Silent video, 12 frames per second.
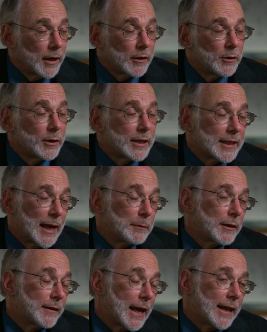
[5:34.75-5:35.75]
A good
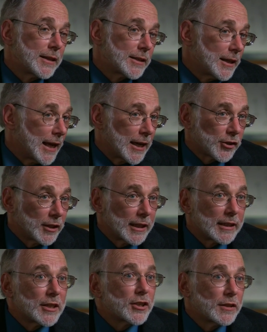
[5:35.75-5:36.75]
example of that is the National
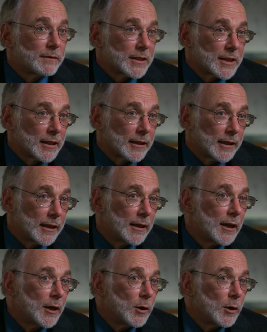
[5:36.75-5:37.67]
Ignition Facility,